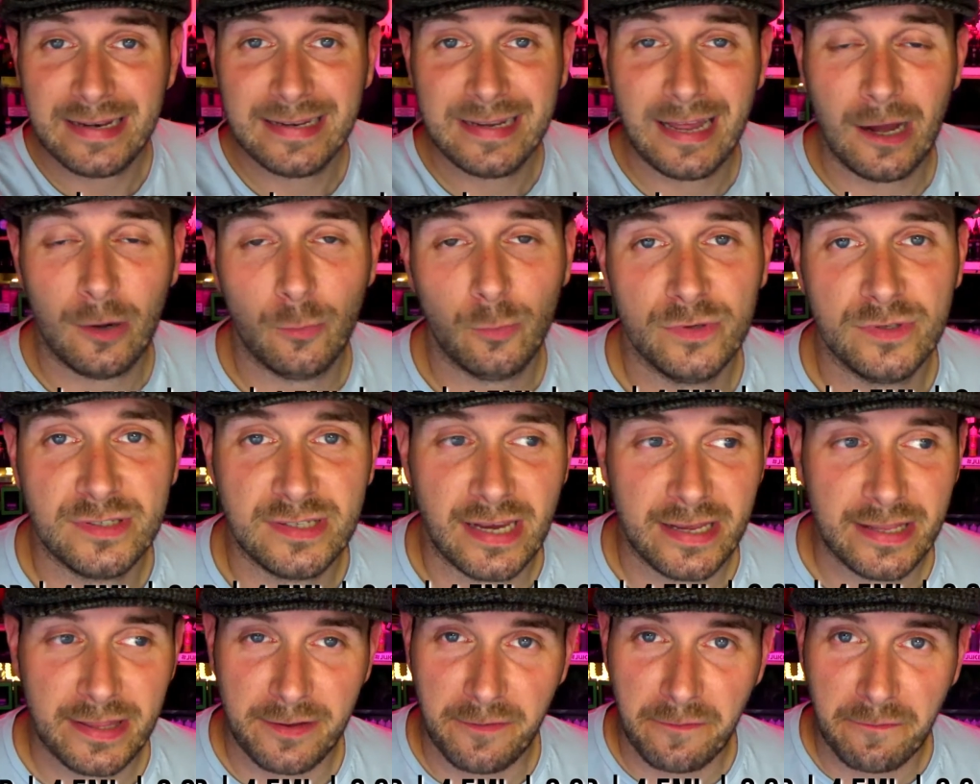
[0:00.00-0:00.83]
Now, I would
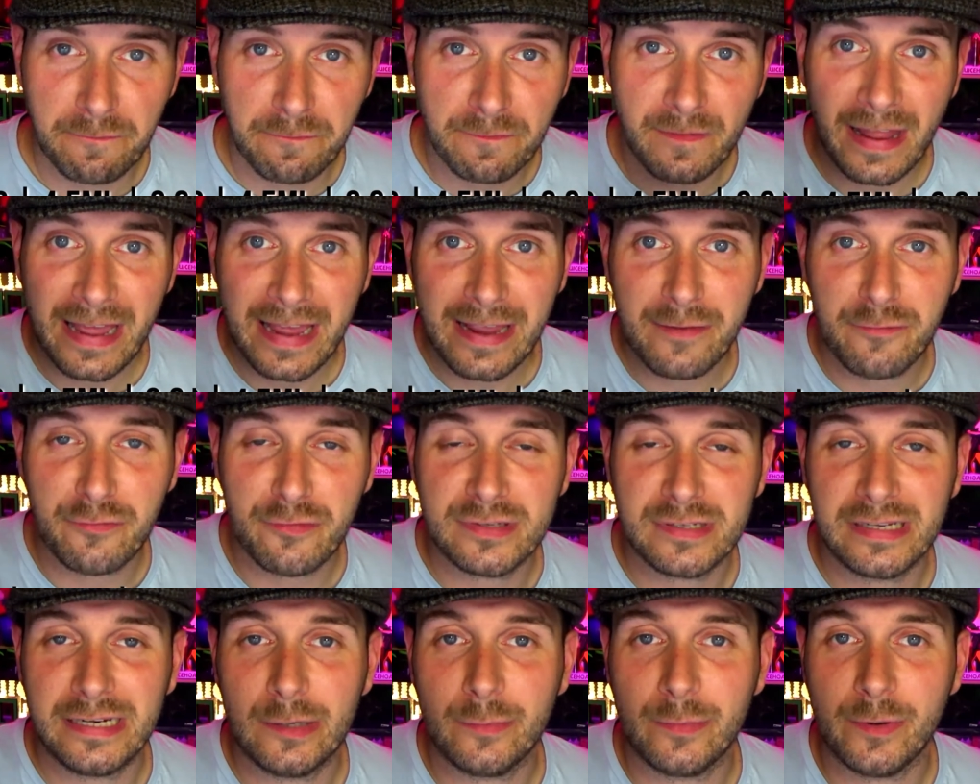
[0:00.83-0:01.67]
say the flavor
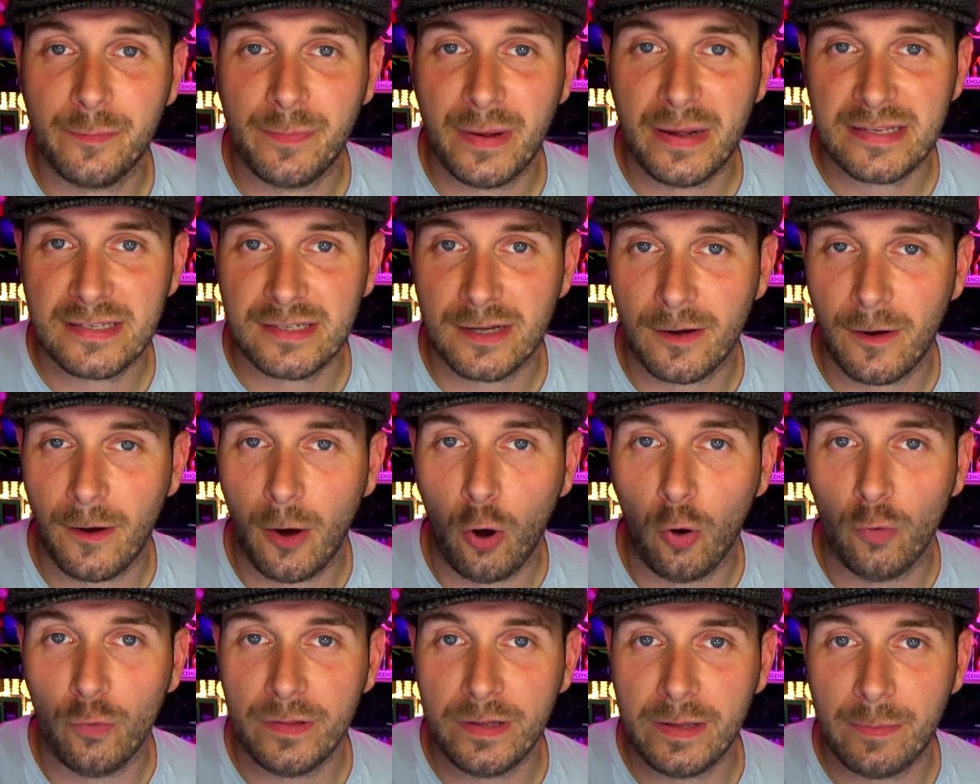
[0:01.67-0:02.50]
is a little bit better
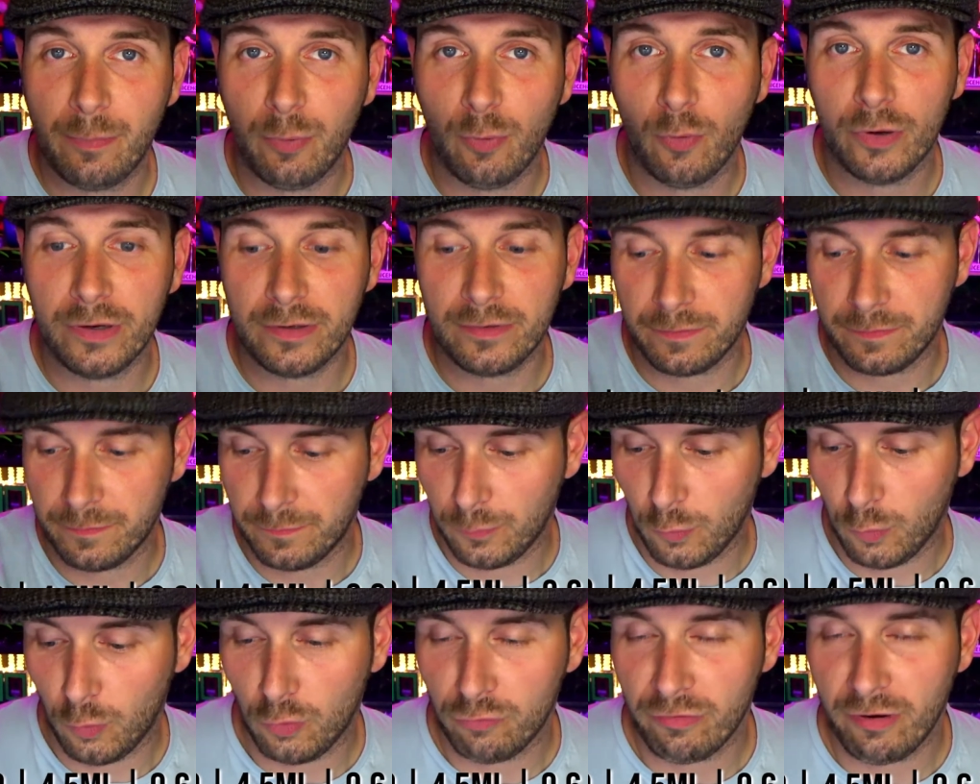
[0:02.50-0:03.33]
on the
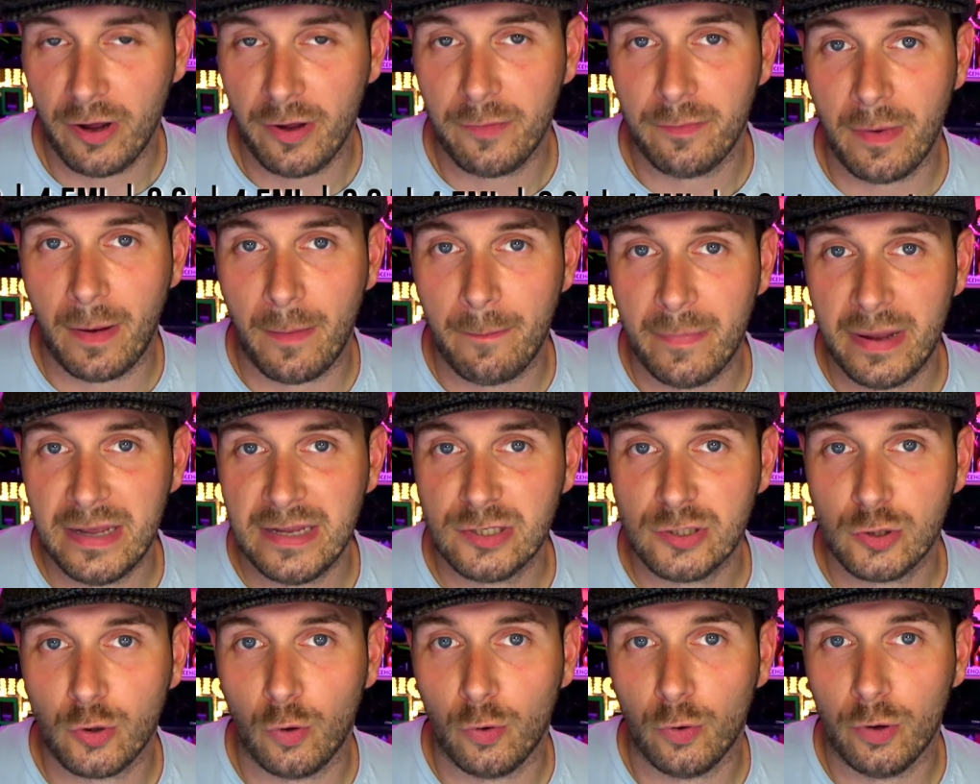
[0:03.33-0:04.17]
0.4 ohm
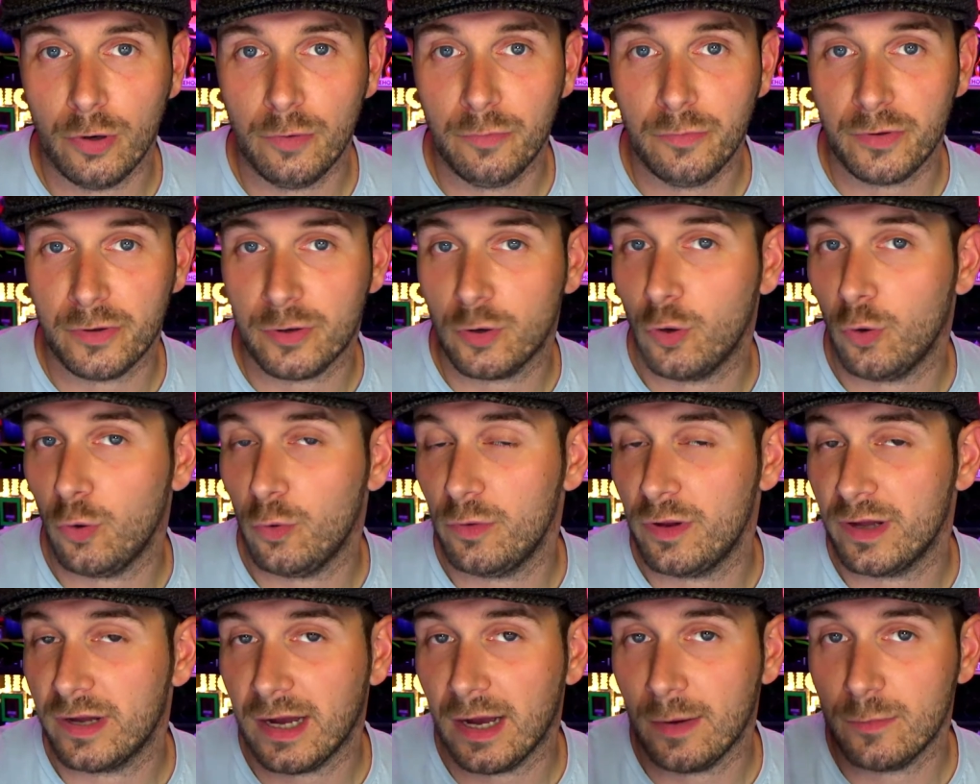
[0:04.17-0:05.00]
mesh coil, the coil
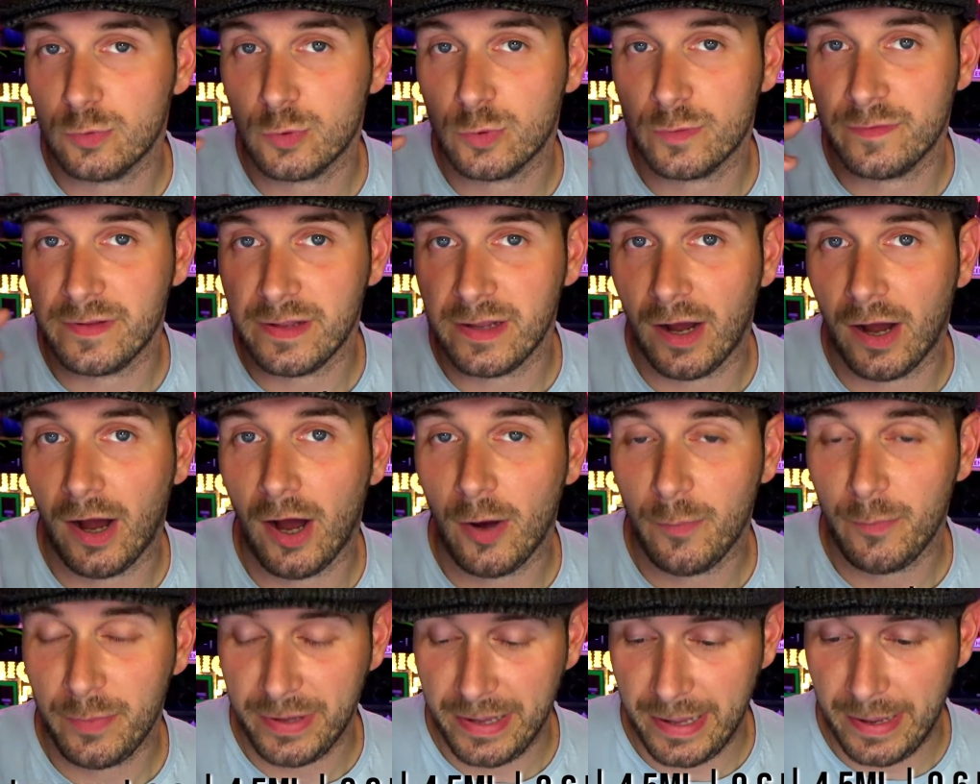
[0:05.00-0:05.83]
that comes with the
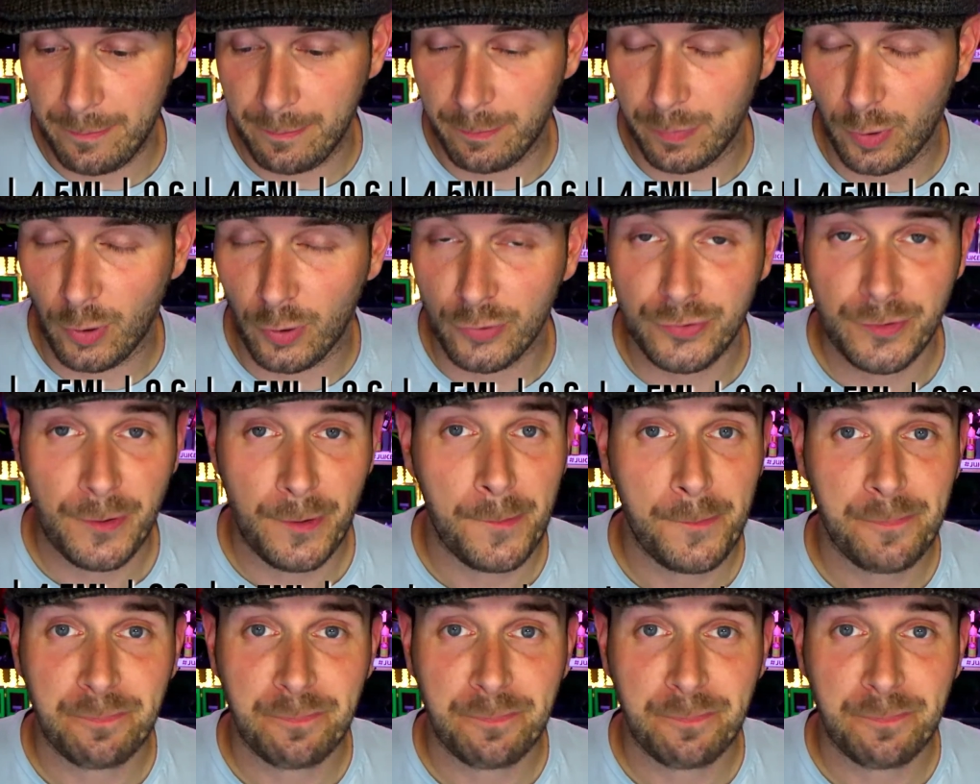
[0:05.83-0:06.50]
RPM pod.